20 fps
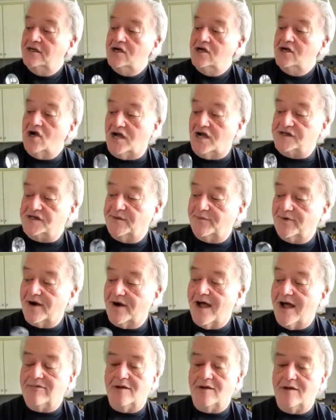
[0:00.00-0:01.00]
cause a
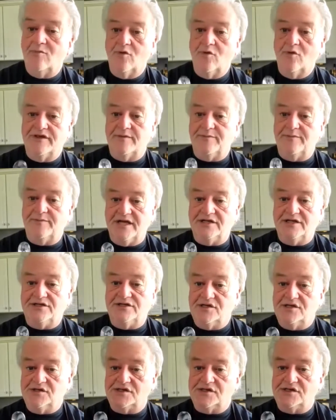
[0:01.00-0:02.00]
problem with it being
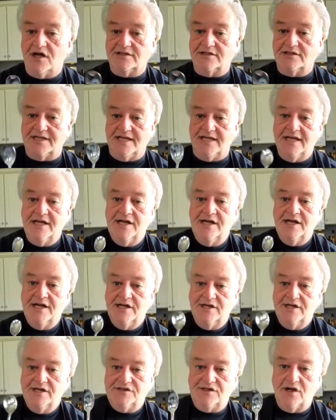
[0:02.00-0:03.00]
too salty.
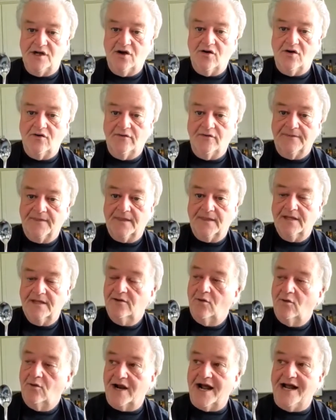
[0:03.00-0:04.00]
So
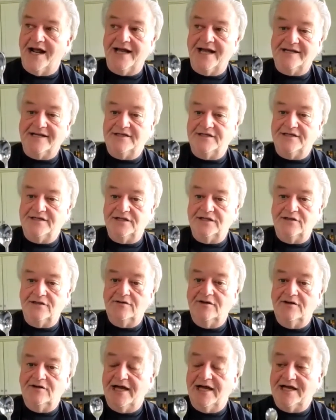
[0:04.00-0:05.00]
what I like to
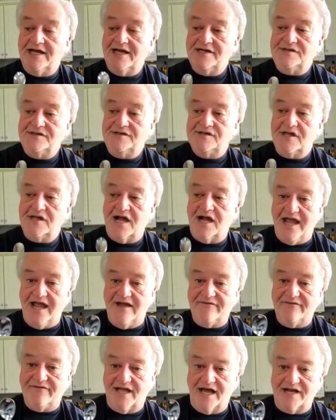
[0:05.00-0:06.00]
do is I
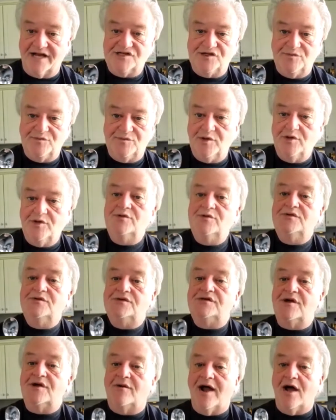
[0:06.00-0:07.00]
have a lot of
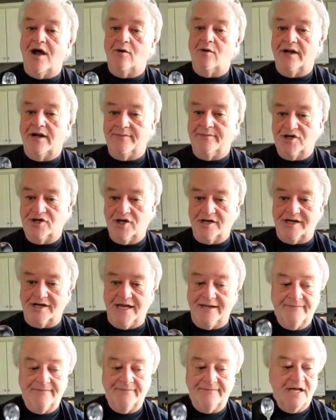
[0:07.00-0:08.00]
spoons around when I'm
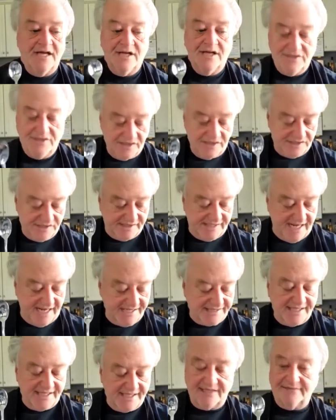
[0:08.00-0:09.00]
cooking. Just
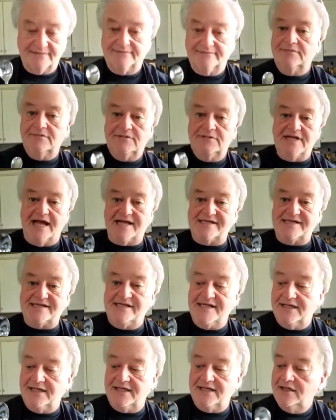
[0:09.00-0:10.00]
taste it, test
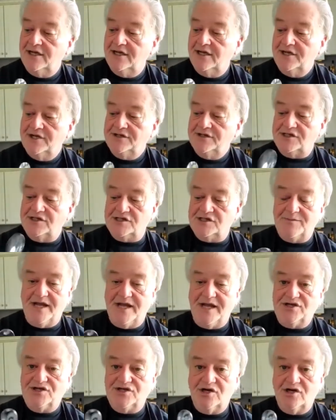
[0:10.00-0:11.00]
it. Just
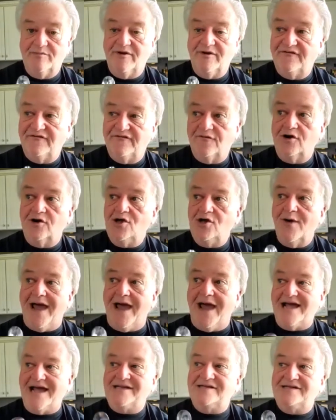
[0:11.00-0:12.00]
make sure before you
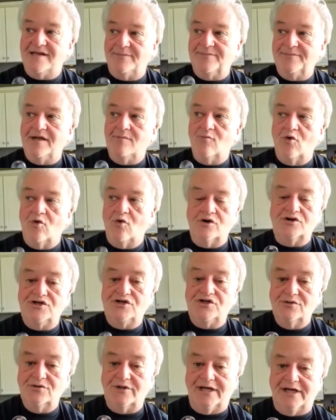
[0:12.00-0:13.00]
add something more
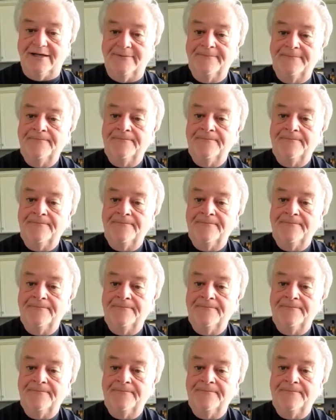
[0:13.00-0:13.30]
to it